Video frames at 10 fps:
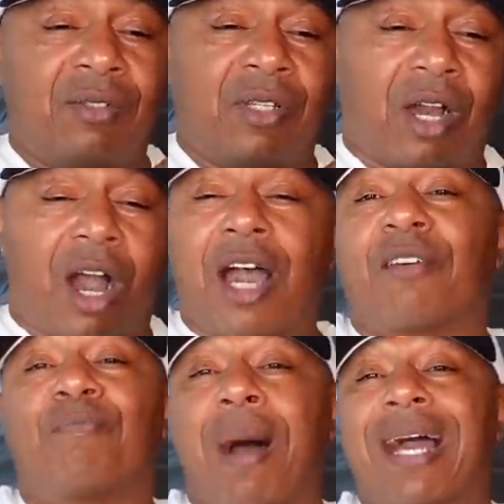the
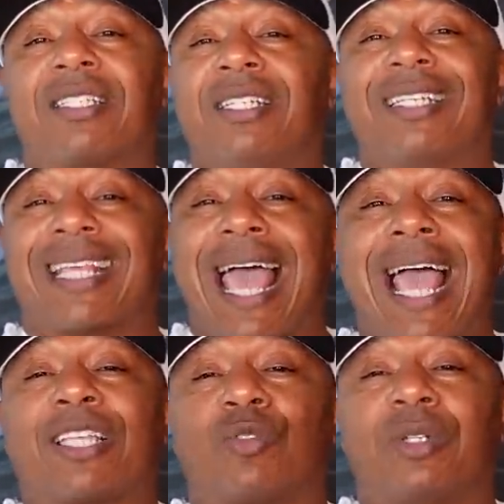art of boxing is
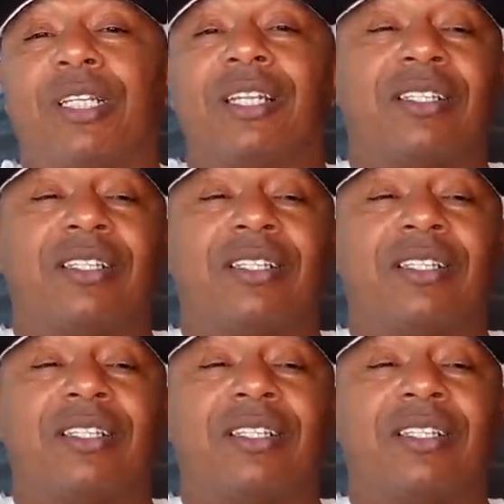actually the,